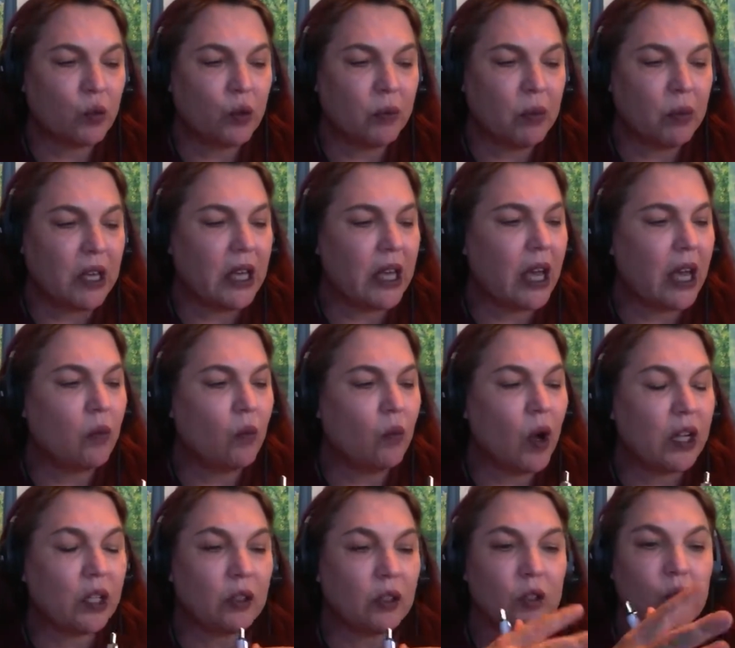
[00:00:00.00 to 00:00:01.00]
would be and
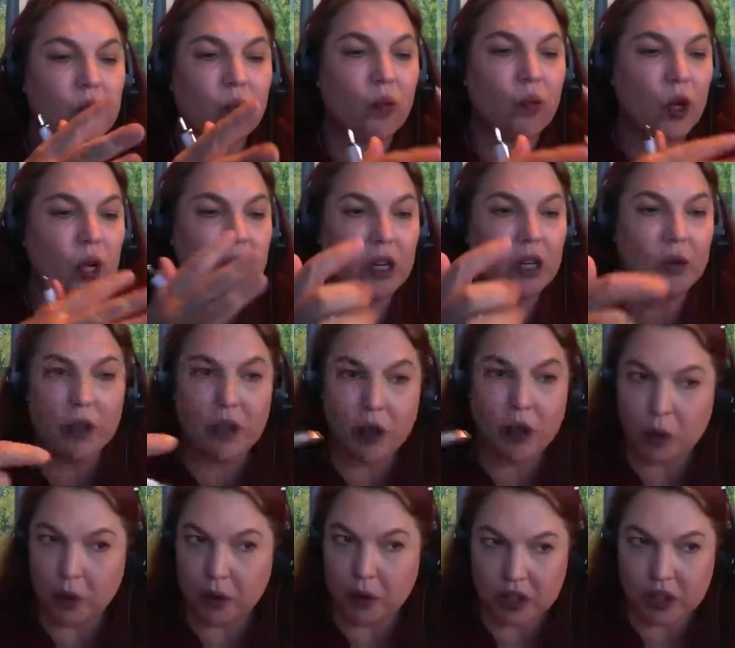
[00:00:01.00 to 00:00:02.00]
what working with
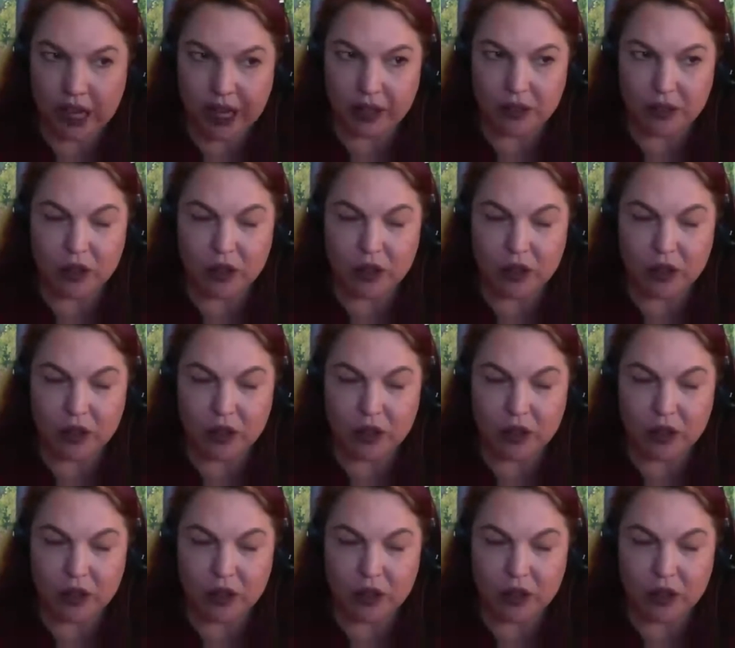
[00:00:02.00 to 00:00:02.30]
you looks like.